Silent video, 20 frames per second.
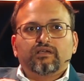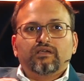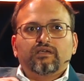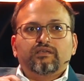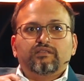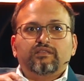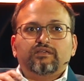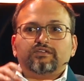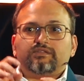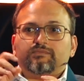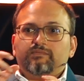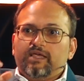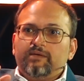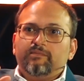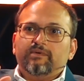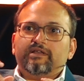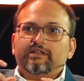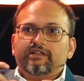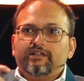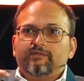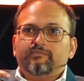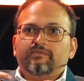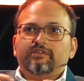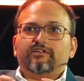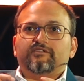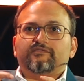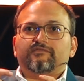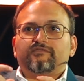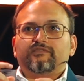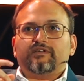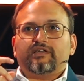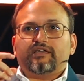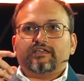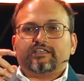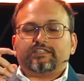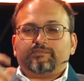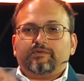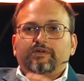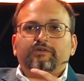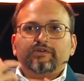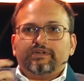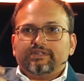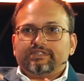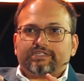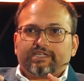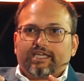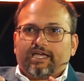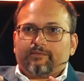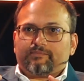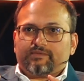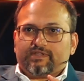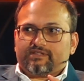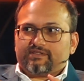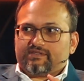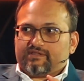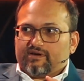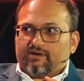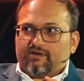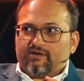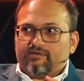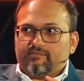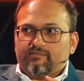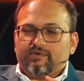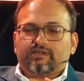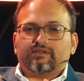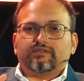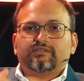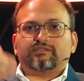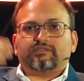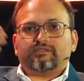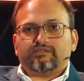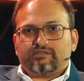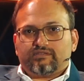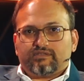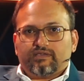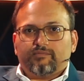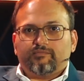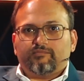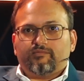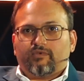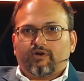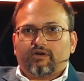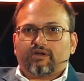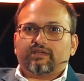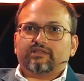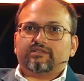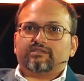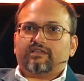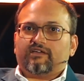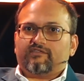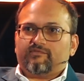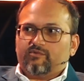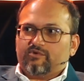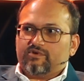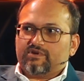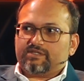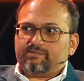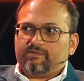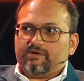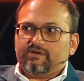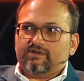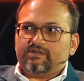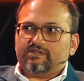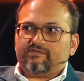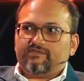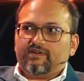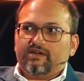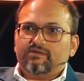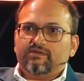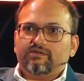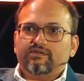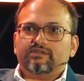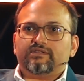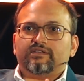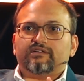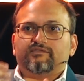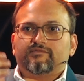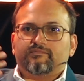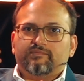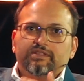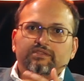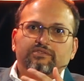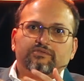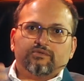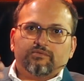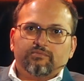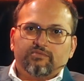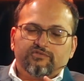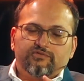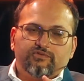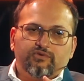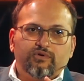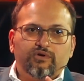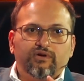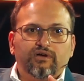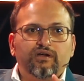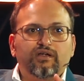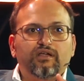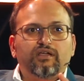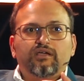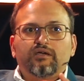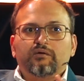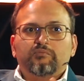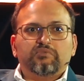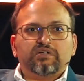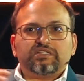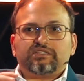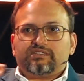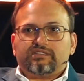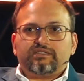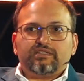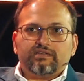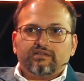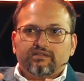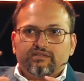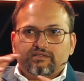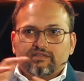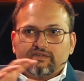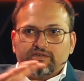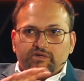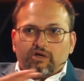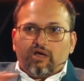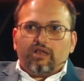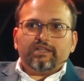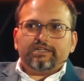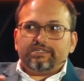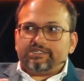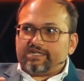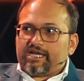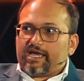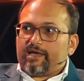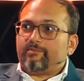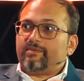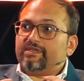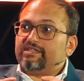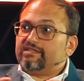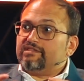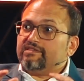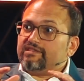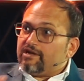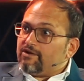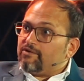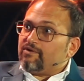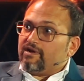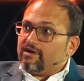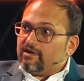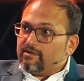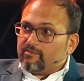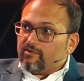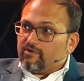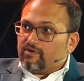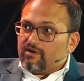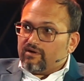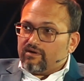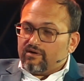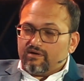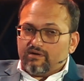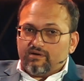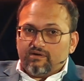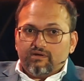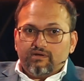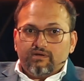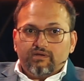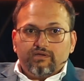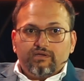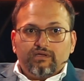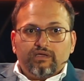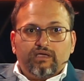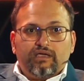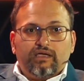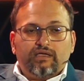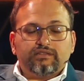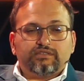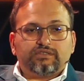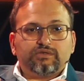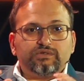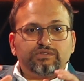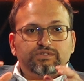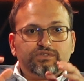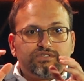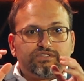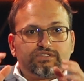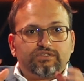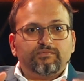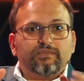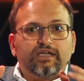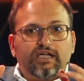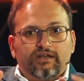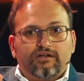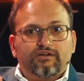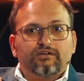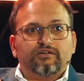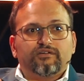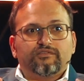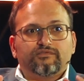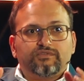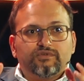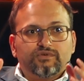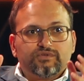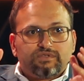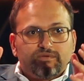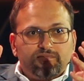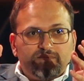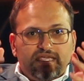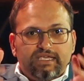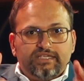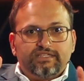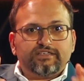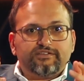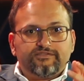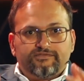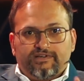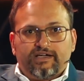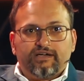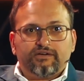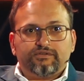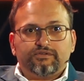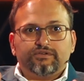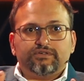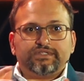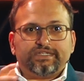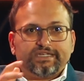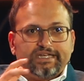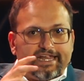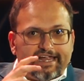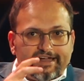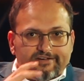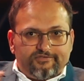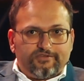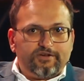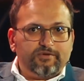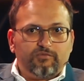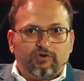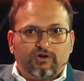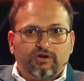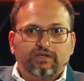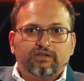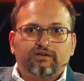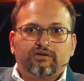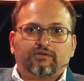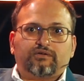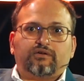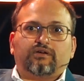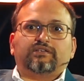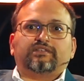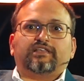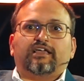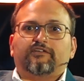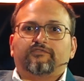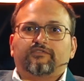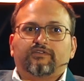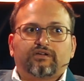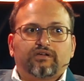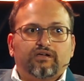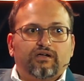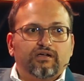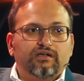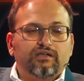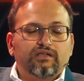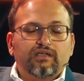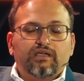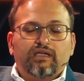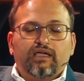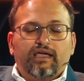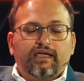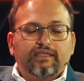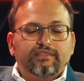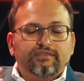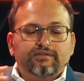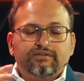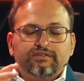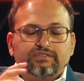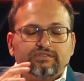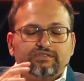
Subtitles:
There's maybe a little bit of experience gap that's there because some markets have more experienced founders that have been through it before, but still, the knowledge gap isn't there anymore. And so it's just a matter of those amazing founders in every market across Africa, and there's